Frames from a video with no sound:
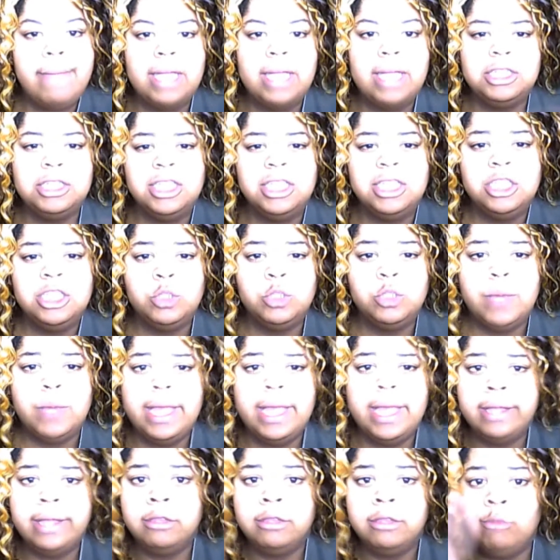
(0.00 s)
actually
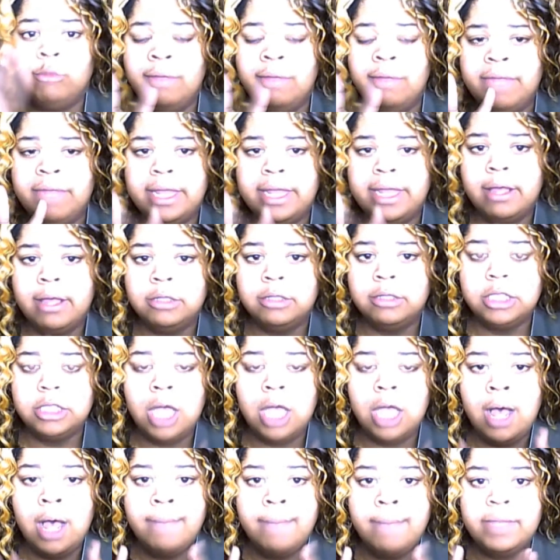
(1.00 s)
doing three videos.
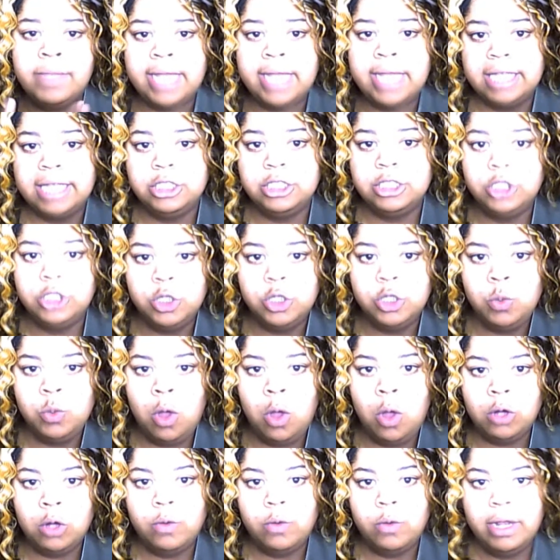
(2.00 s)
The next two
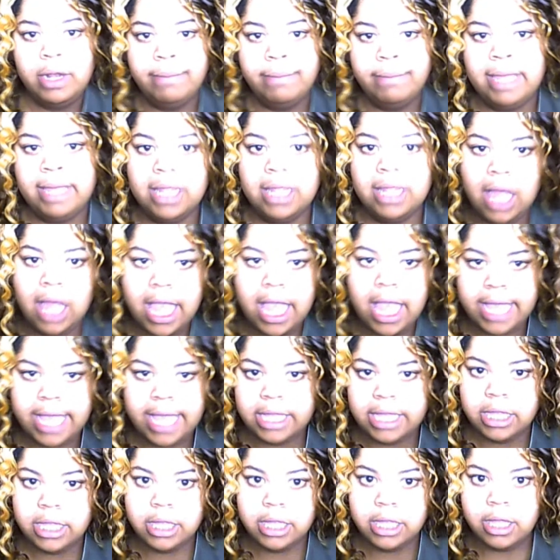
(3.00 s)
are going to be like
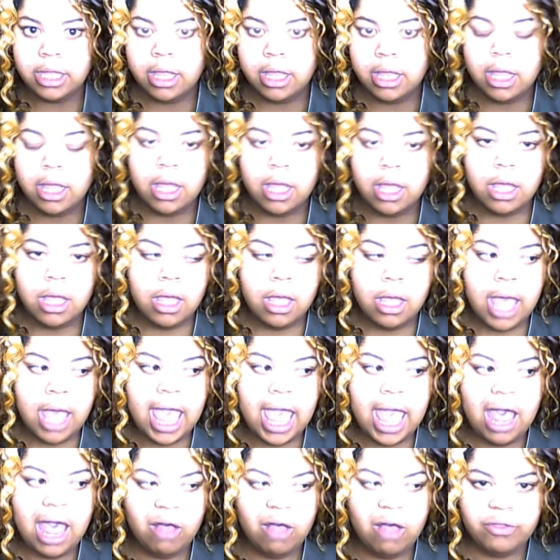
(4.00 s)

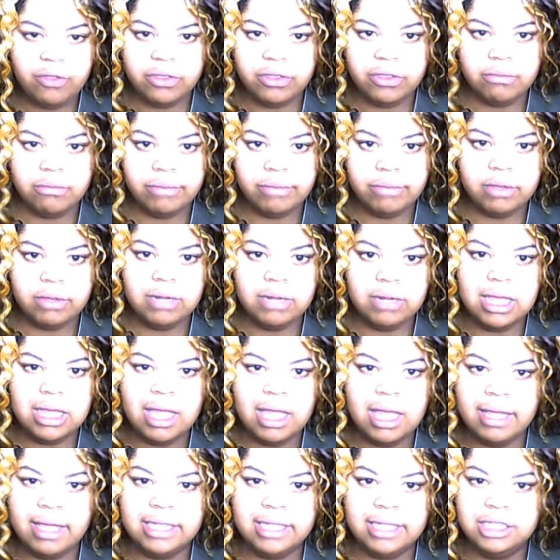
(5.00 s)
health and beauty.
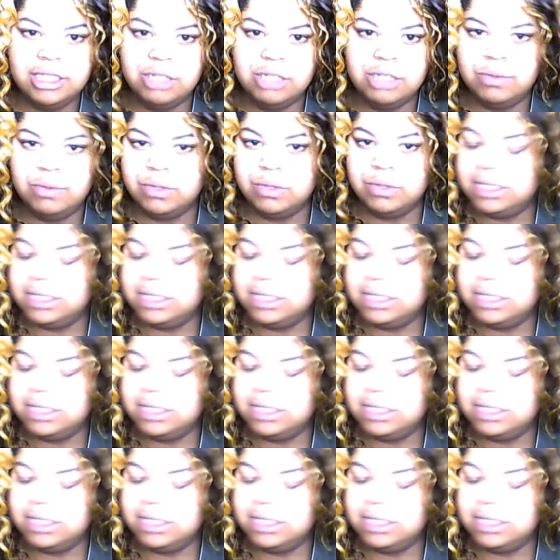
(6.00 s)
I guess you won't